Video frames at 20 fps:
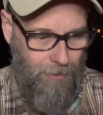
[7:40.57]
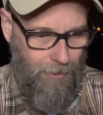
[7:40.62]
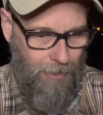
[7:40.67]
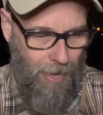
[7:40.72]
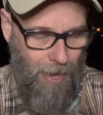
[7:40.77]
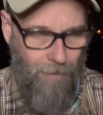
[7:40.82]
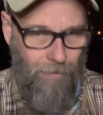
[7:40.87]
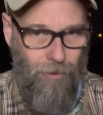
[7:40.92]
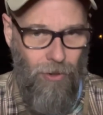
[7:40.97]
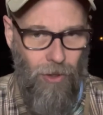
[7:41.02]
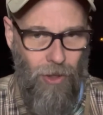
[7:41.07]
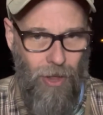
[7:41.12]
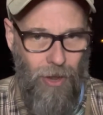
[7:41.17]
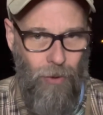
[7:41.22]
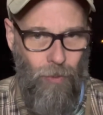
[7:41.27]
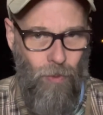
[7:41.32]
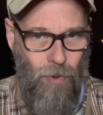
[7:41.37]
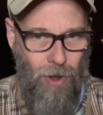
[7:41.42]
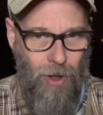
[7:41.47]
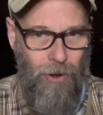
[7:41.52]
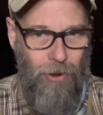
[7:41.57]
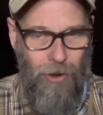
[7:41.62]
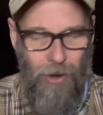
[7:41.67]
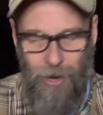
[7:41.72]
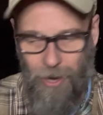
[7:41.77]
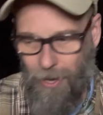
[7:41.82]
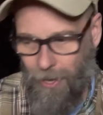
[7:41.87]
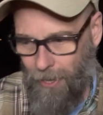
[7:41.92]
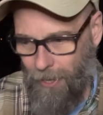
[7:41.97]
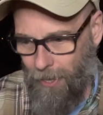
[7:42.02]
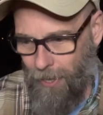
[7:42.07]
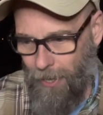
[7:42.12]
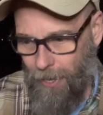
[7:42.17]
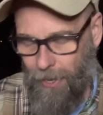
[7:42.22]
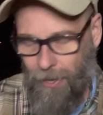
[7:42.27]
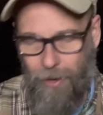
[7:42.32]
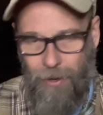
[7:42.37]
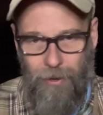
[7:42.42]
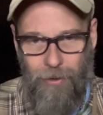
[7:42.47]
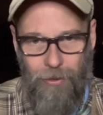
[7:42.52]
have a lot of water,
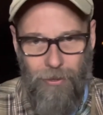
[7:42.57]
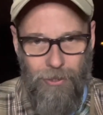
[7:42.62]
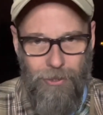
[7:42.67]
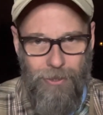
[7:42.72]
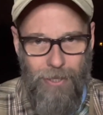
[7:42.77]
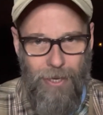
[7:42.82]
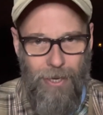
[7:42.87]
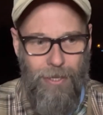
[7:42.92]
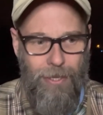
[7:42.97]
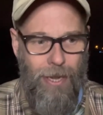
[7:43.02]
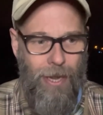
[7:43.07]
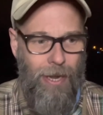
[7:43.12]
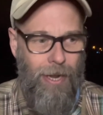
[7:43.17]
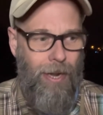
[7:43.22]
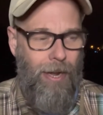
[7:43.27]
and I understand that.